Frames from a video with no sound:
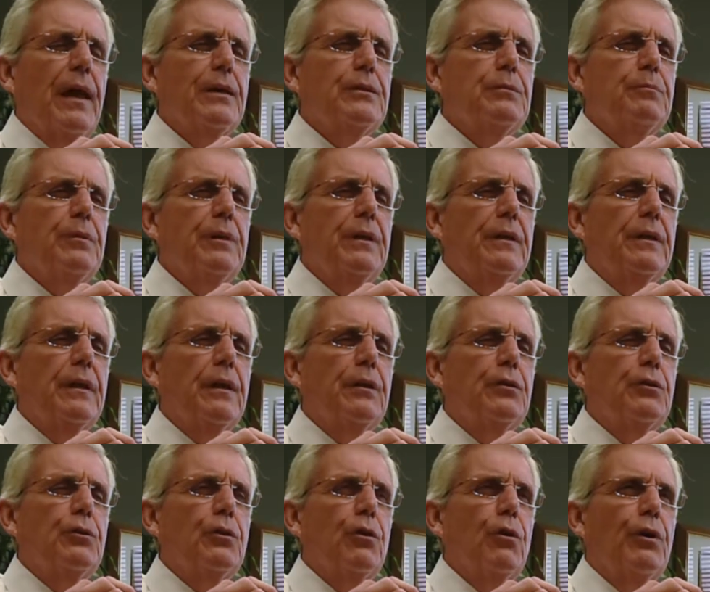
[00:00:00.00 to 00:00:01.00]
ask me, are
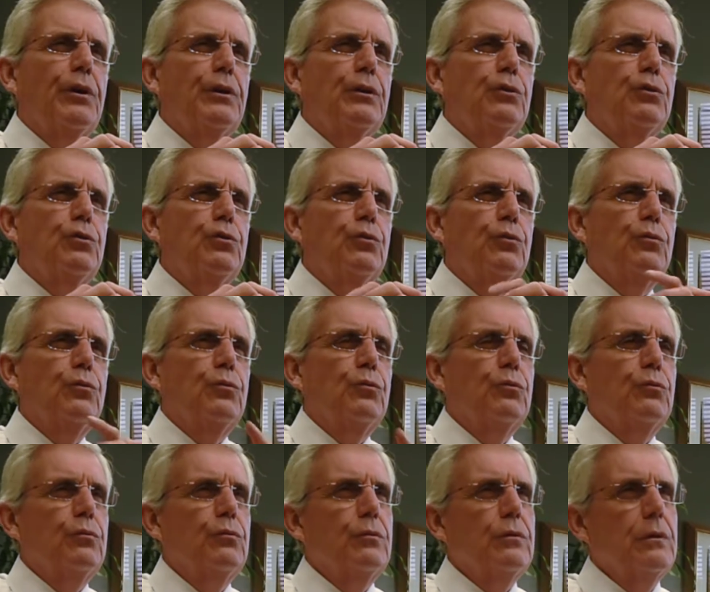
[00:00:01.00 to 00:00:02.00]
you going to
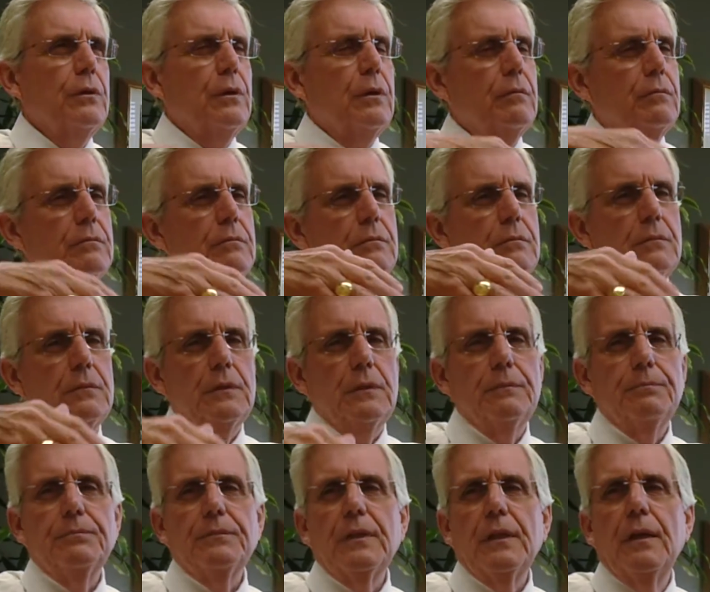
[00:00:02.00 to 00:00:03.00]
uh,
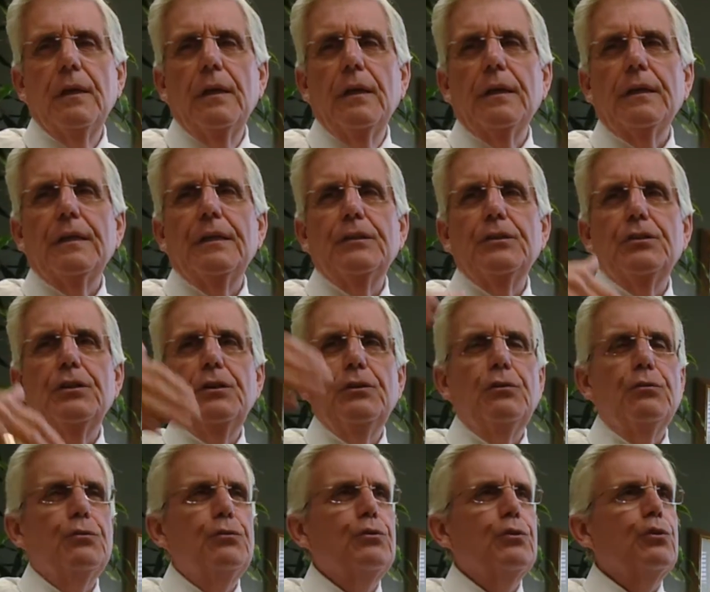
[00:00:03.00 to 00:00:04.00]

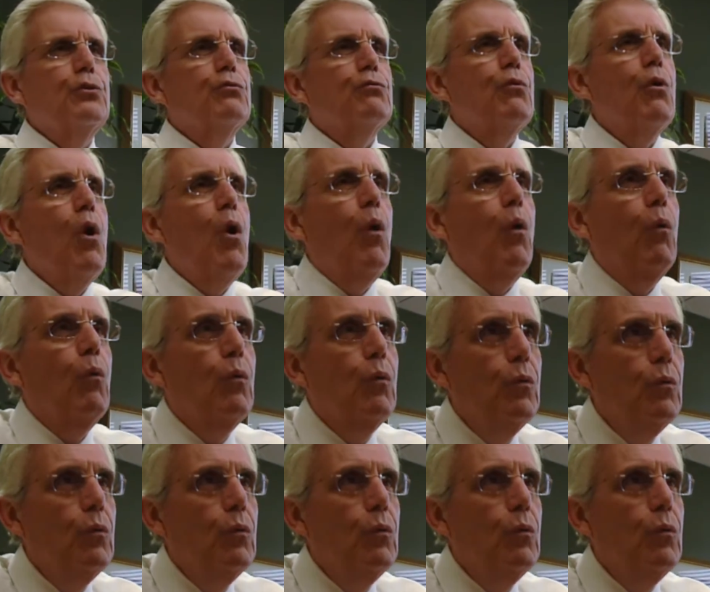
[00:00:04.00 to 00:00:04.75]
continue to grow?